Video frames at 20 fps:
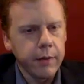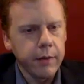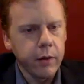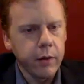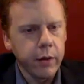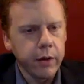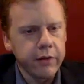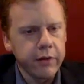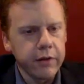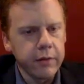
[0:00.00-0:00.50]

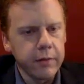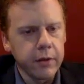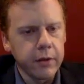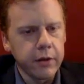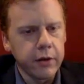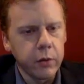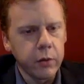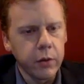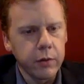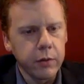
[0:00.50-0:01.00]
Quite similar
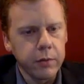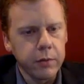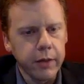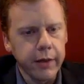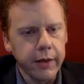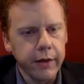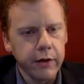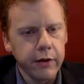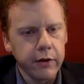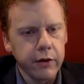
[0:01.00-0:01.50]
to the one
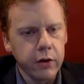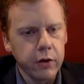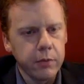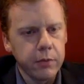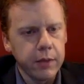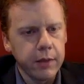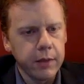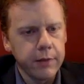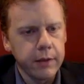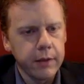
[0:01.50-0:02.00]
prior under
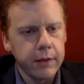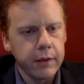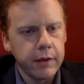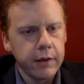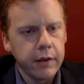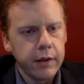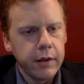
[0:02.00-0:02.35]
Obama.